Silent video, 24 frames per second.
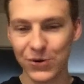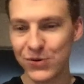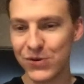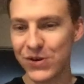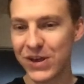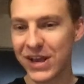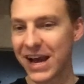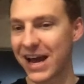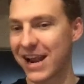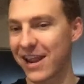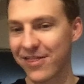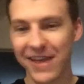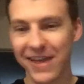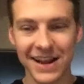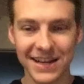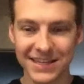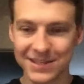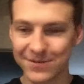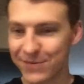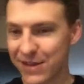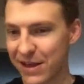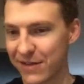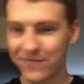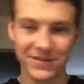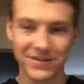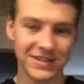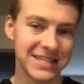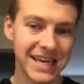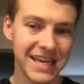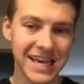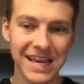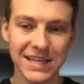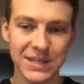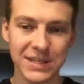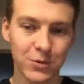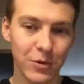You got to think some of that
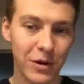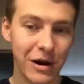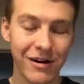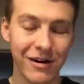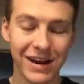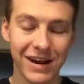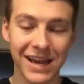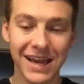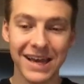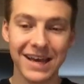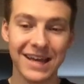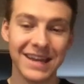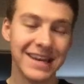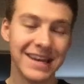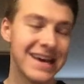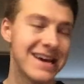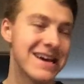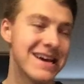fatigue is wearing in.